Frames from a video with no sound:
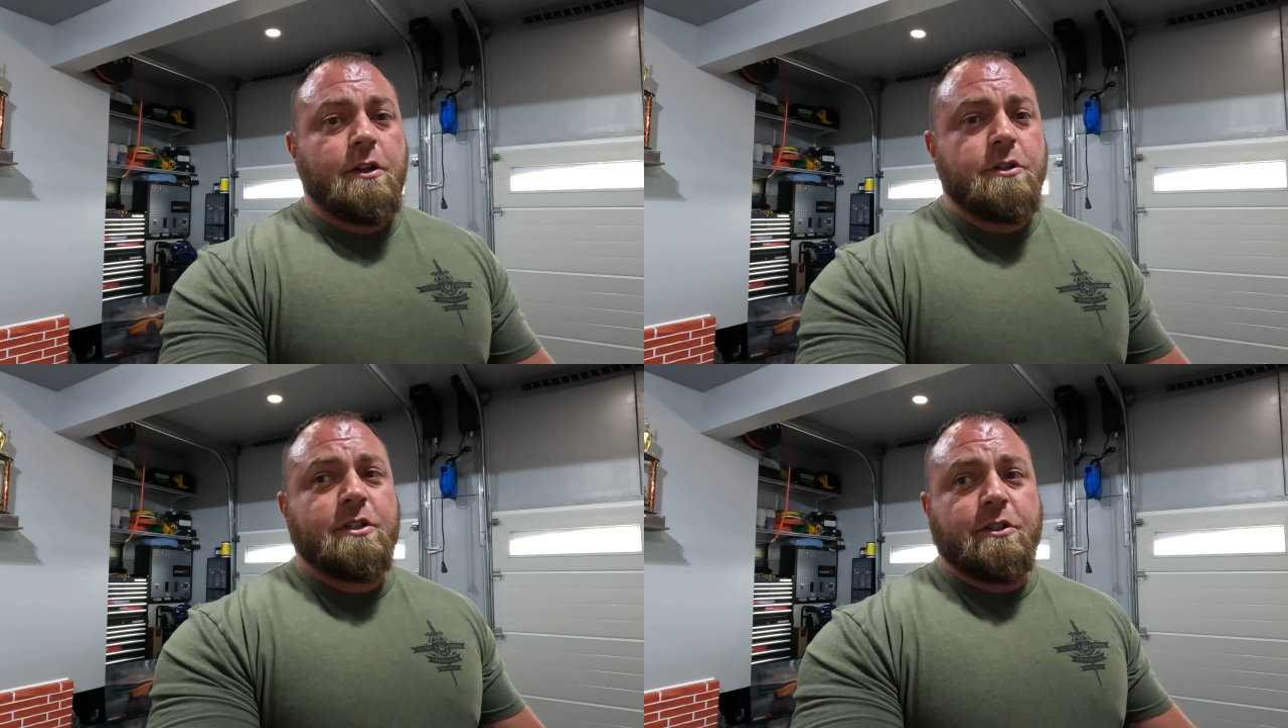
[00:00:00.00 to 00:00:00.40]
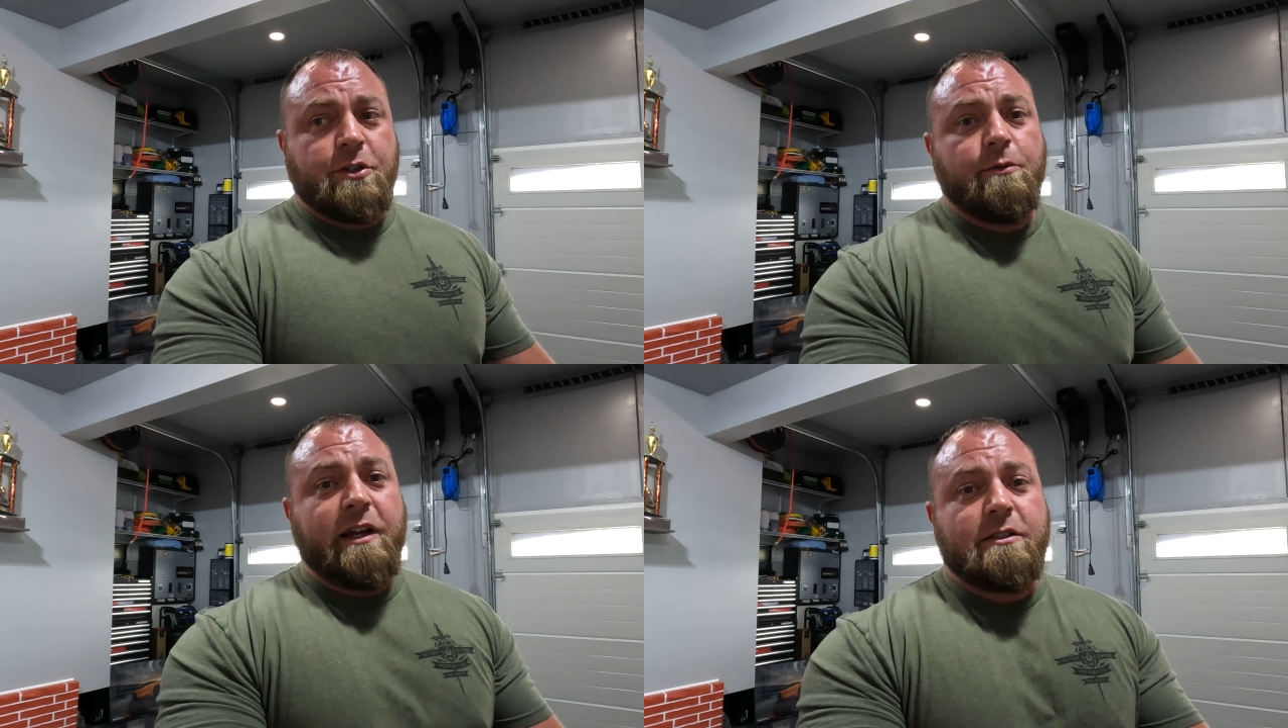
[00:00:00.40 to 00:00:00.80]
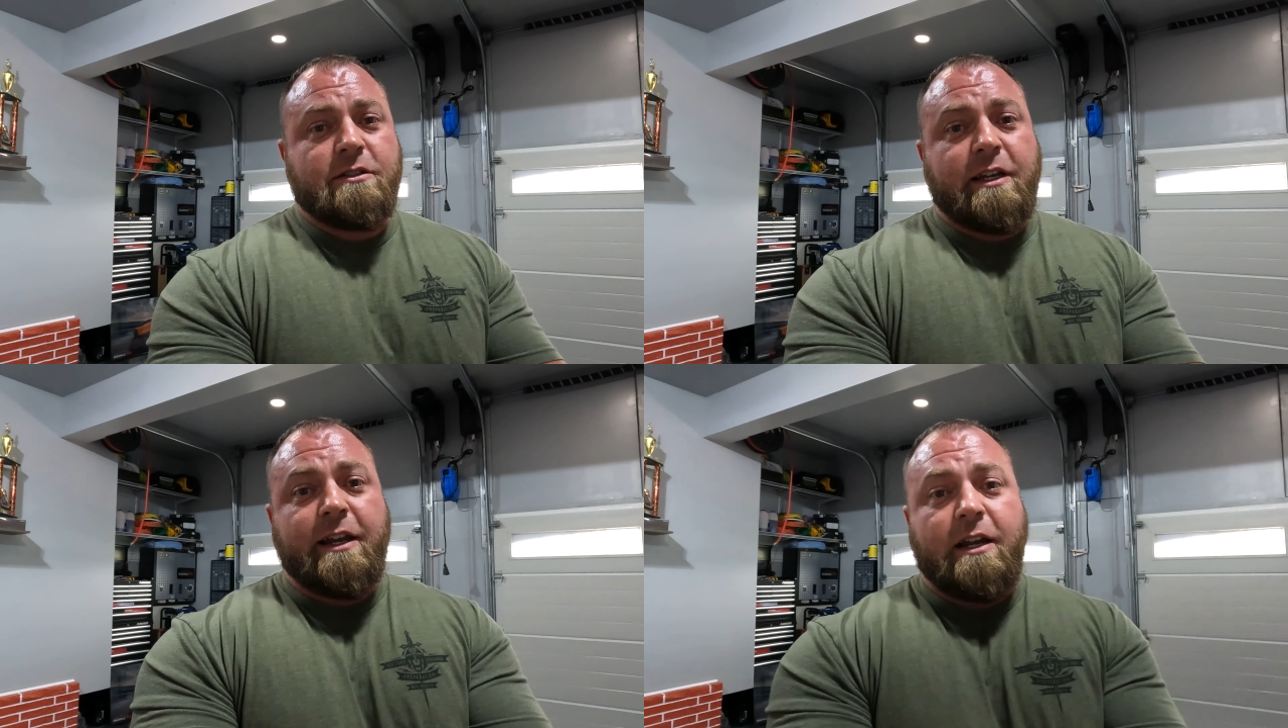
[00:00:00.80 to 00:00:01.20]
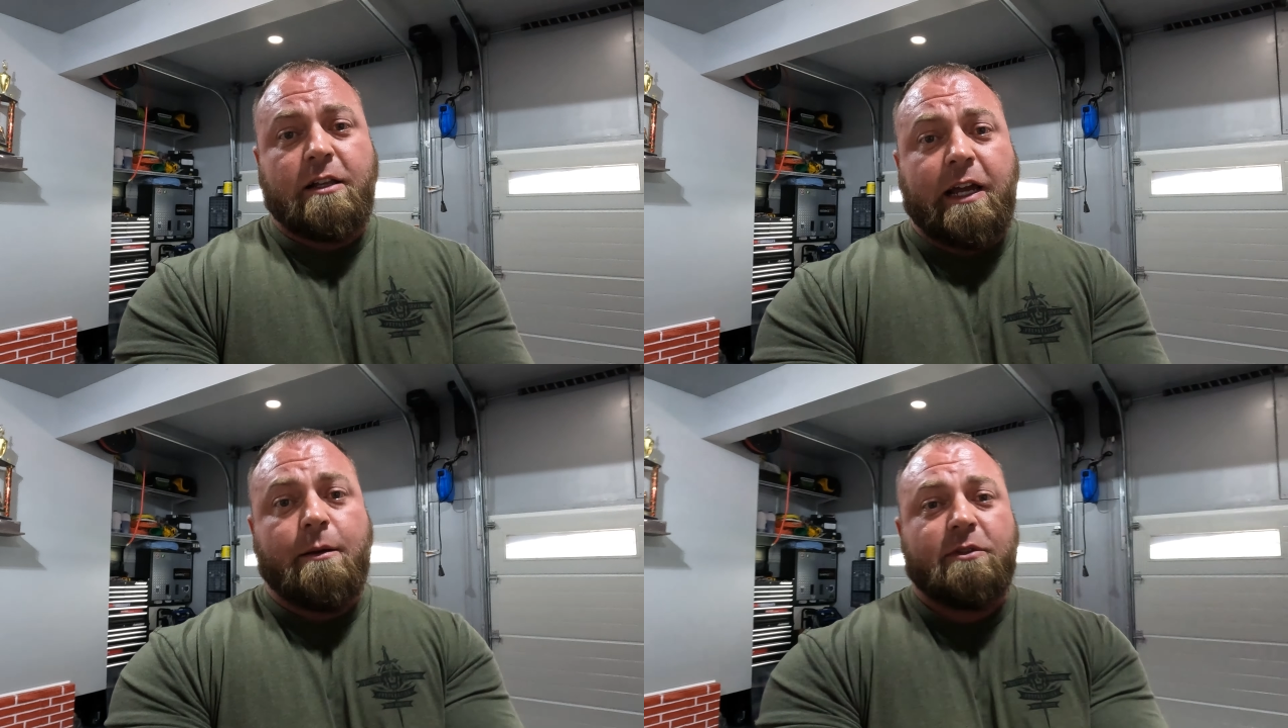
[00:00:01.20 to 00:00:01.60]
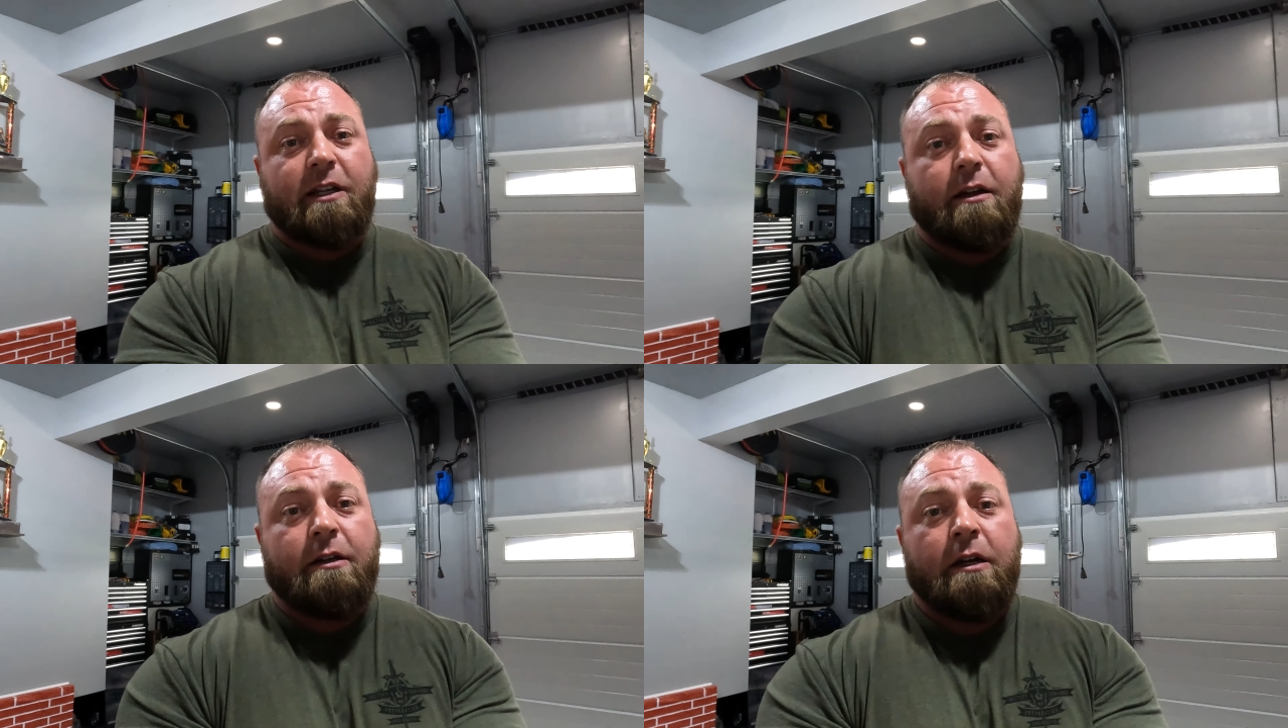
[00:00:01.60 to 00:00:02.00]
those are the two reasons that he claims
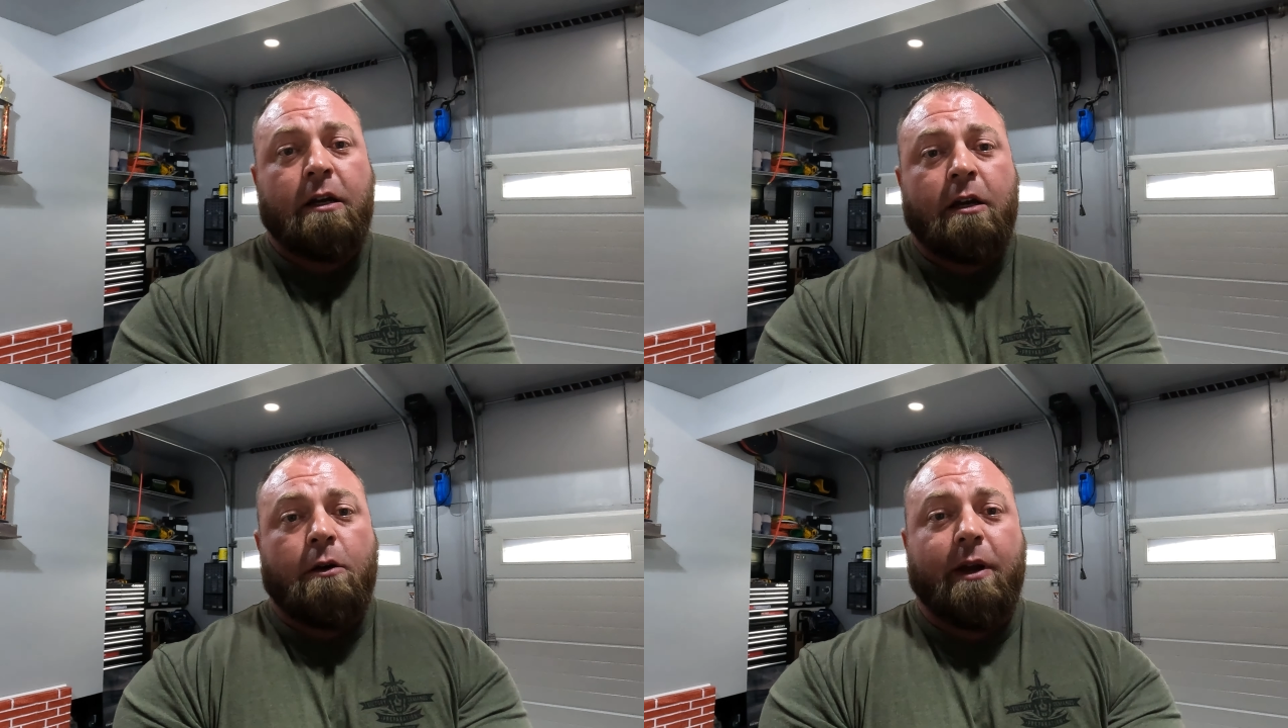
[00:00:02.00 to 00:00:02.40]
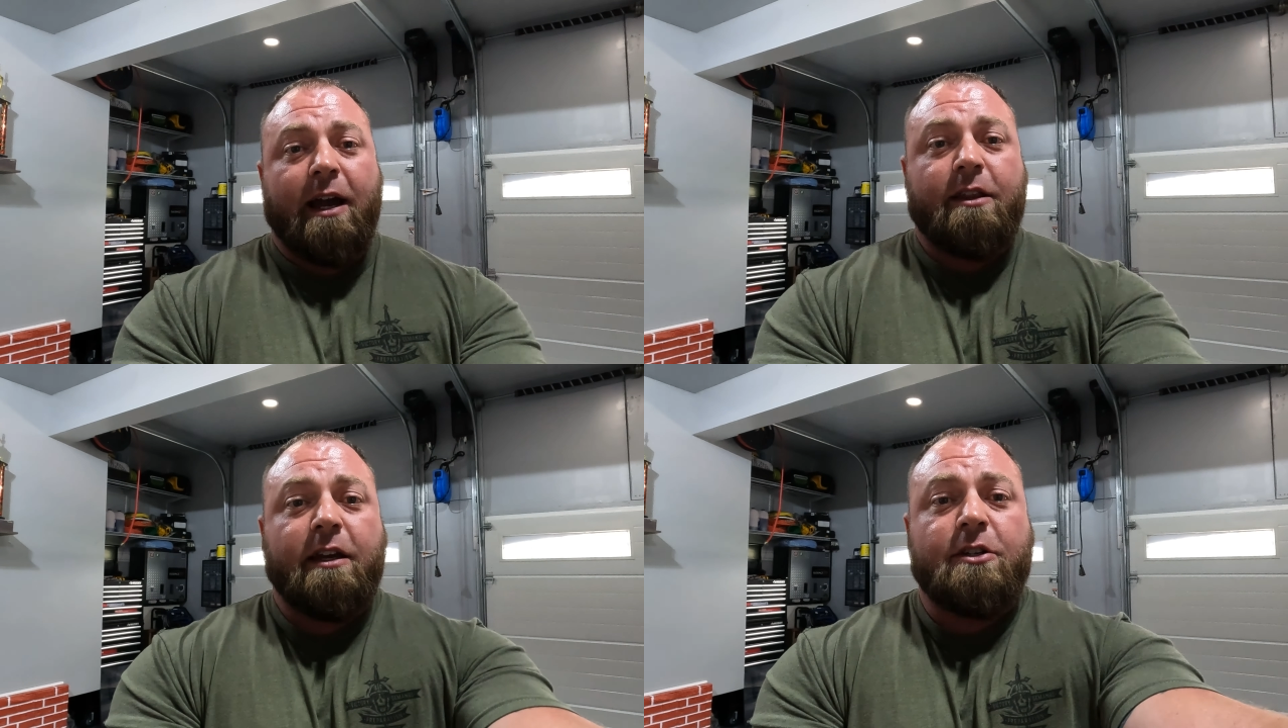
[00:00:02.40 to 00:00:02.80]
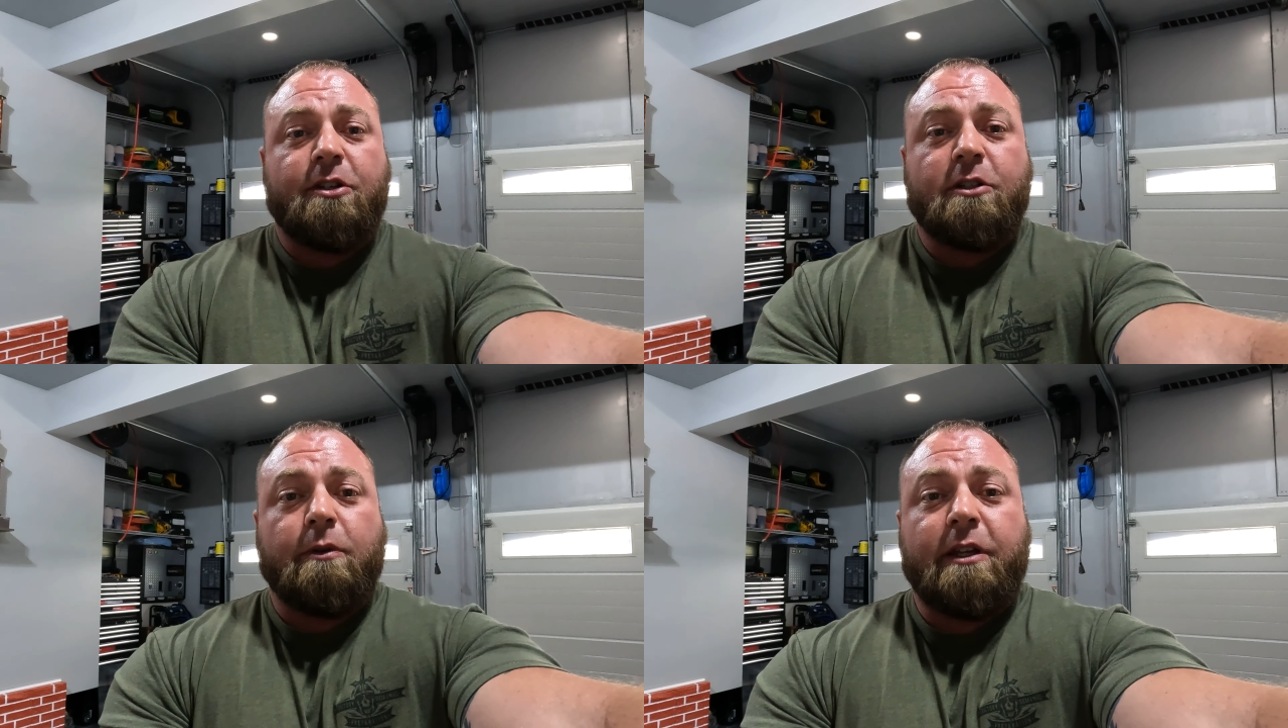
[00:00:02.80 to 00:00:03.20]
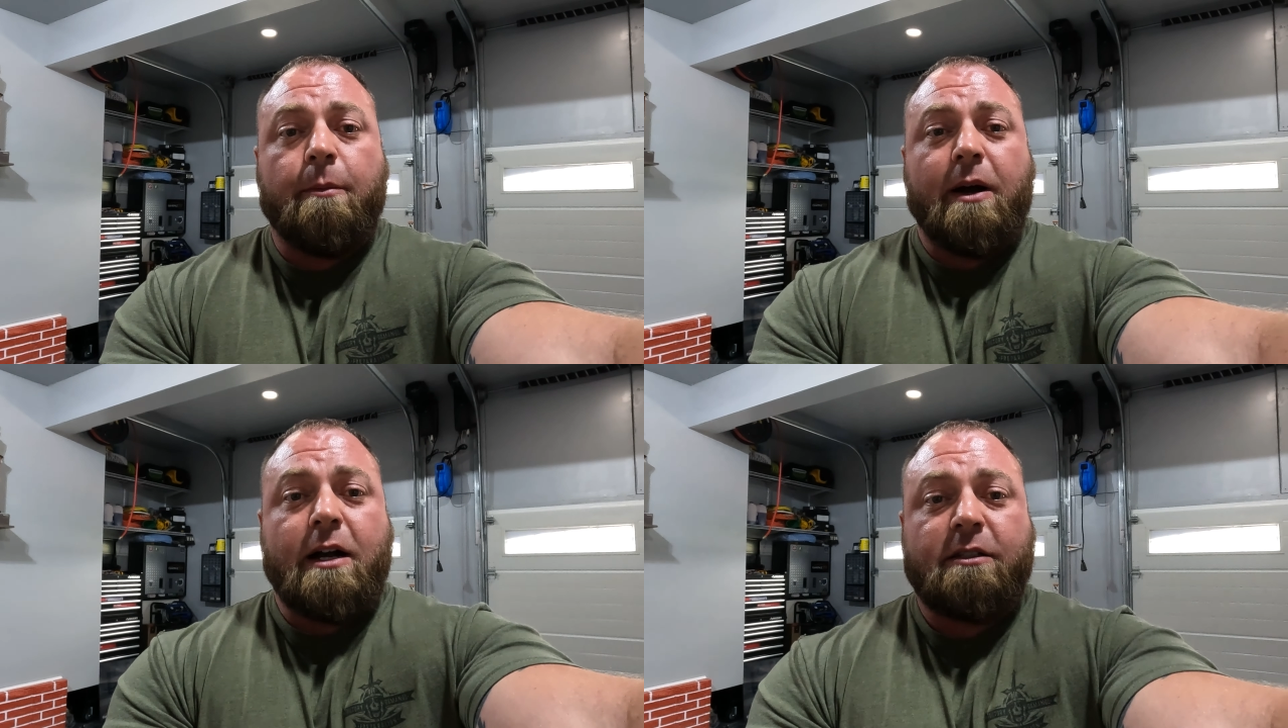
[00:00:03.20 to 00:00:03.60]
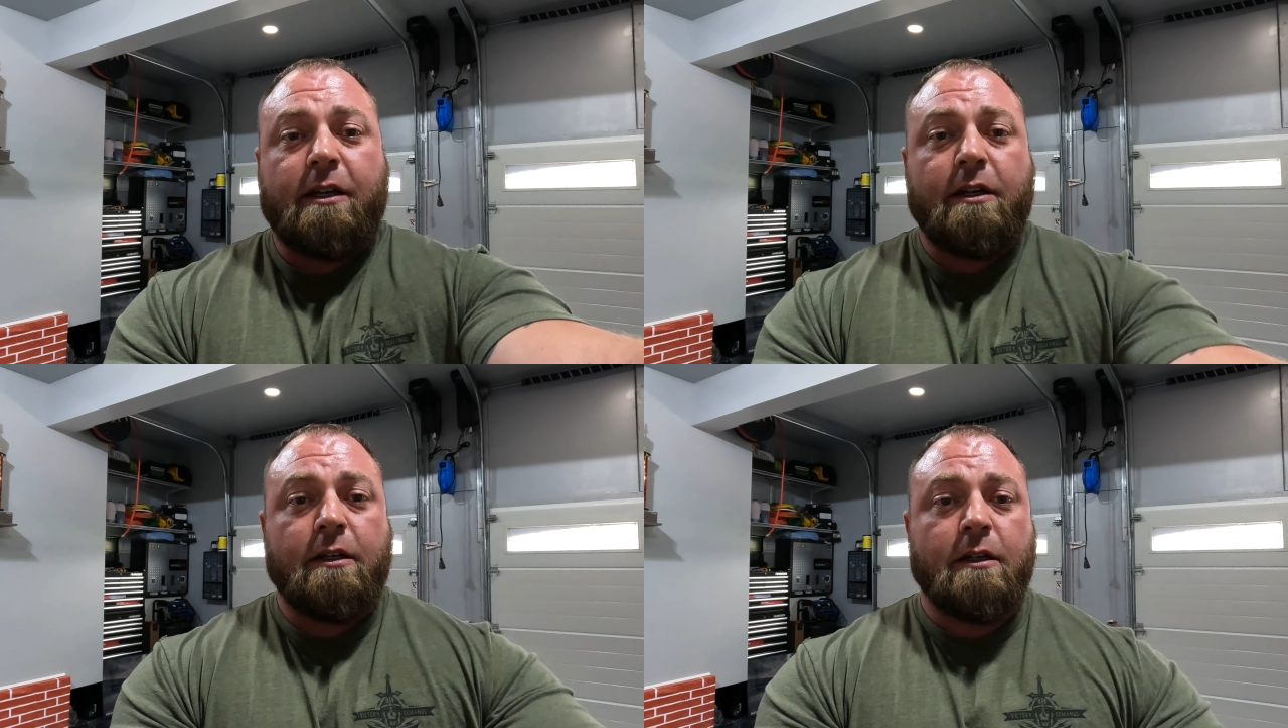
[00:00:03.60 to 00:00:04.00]
that we had the issues with the epoxy.